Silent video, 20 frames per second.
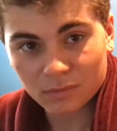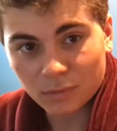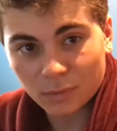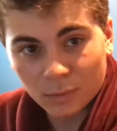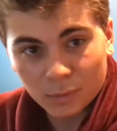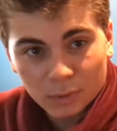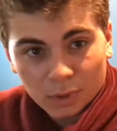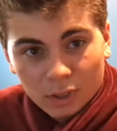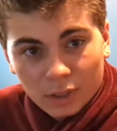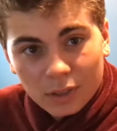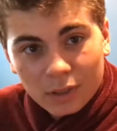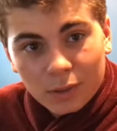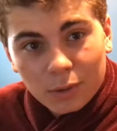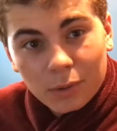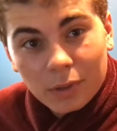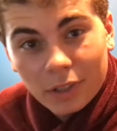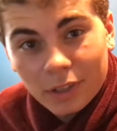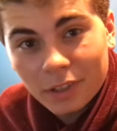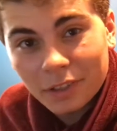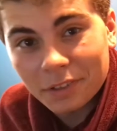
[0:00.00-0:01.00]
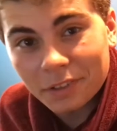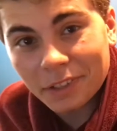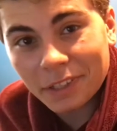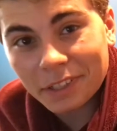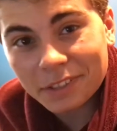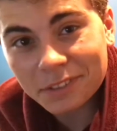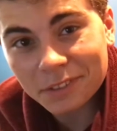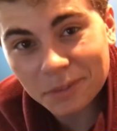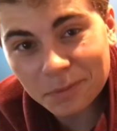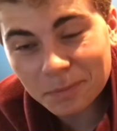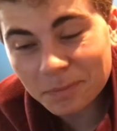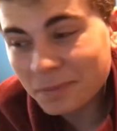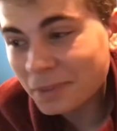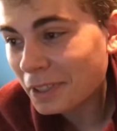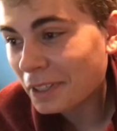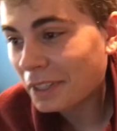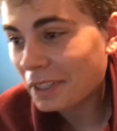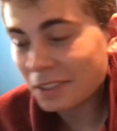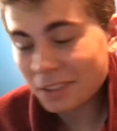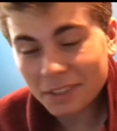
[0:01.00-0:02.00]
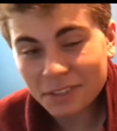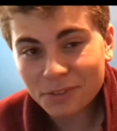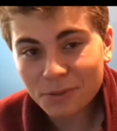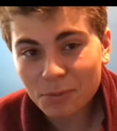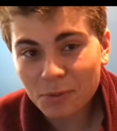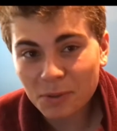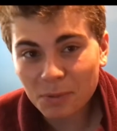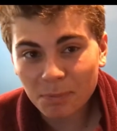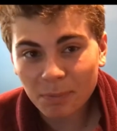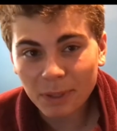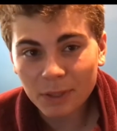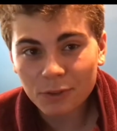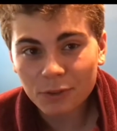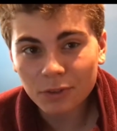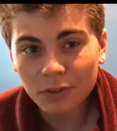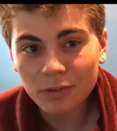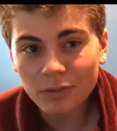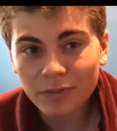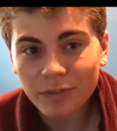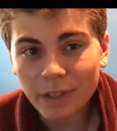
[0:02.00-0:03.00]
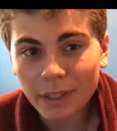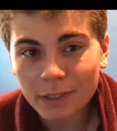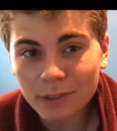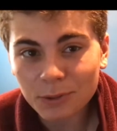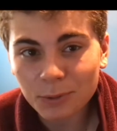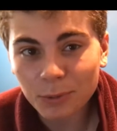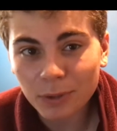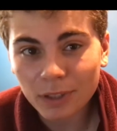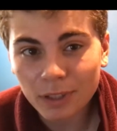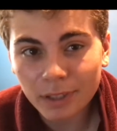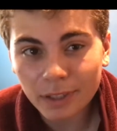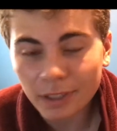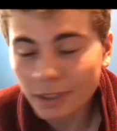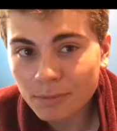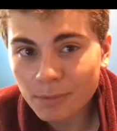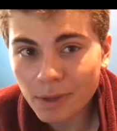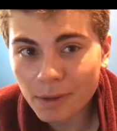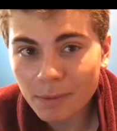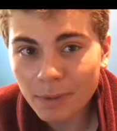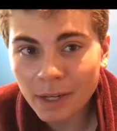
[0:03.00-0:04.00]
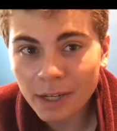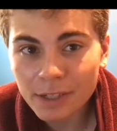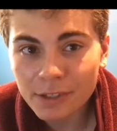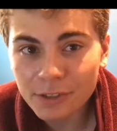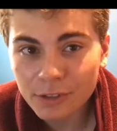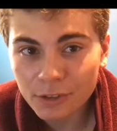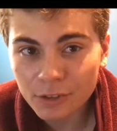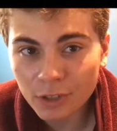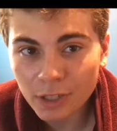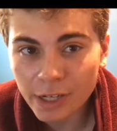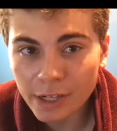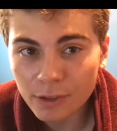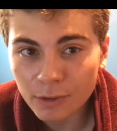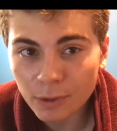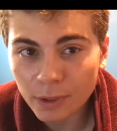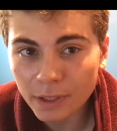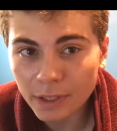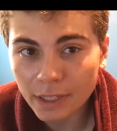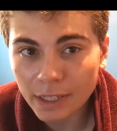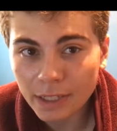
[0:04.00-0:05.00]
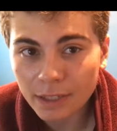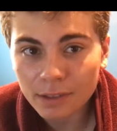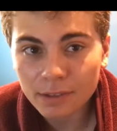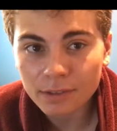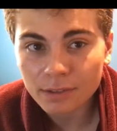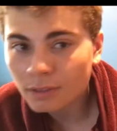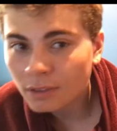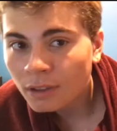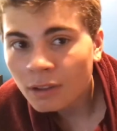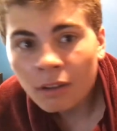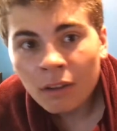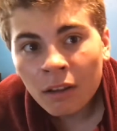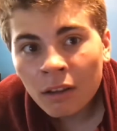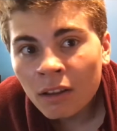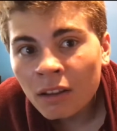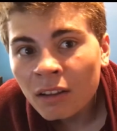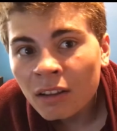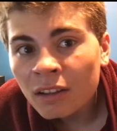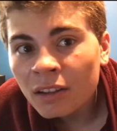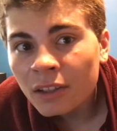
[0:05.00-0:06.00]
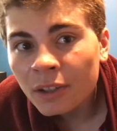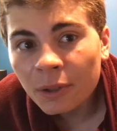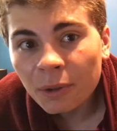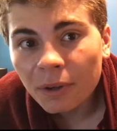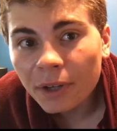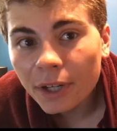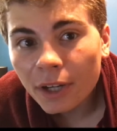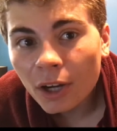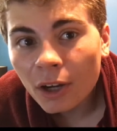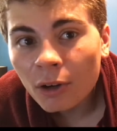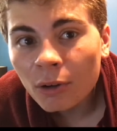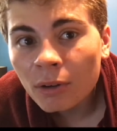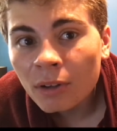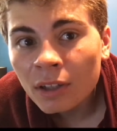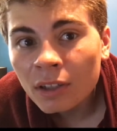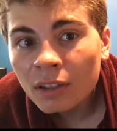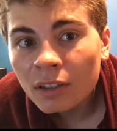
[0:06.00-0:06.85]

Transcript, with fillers: Whoa, that's a that's some special effects work. Maybe I should try doing that. Here we go.